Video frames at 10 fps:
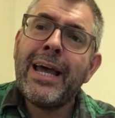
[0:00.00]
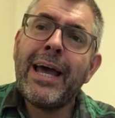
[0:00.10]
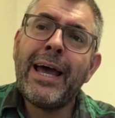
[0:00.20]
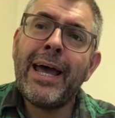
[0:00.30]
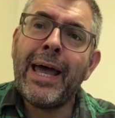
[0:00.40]

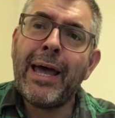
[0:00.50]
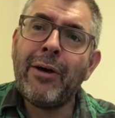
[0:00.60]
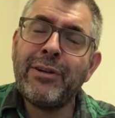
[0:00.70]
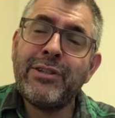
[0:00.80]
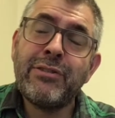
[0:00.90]

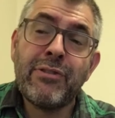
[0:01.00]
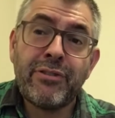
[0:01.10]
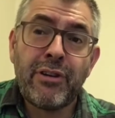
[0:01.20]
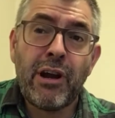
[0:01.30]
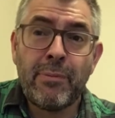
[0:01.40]
on each of the
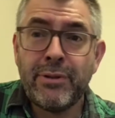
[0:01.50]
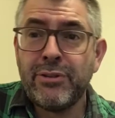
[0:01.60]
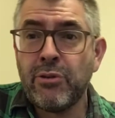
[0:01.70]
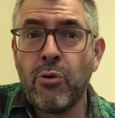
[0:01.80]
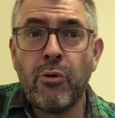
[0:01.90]

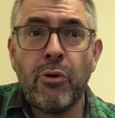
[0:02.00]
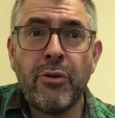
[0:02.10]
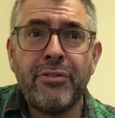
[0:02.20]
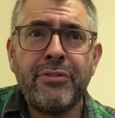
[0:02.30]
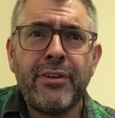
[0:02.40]
sermons or
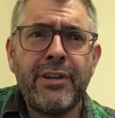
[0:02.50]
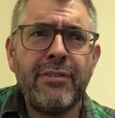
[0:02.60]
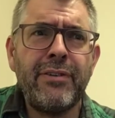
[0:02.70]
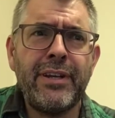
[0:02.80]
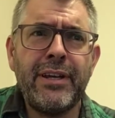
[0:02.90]
study of
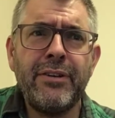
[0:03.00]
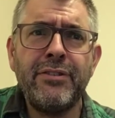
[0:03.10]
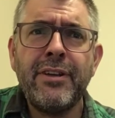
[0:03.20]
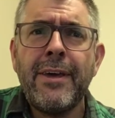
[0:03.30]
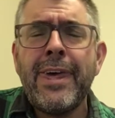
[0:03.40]
videos,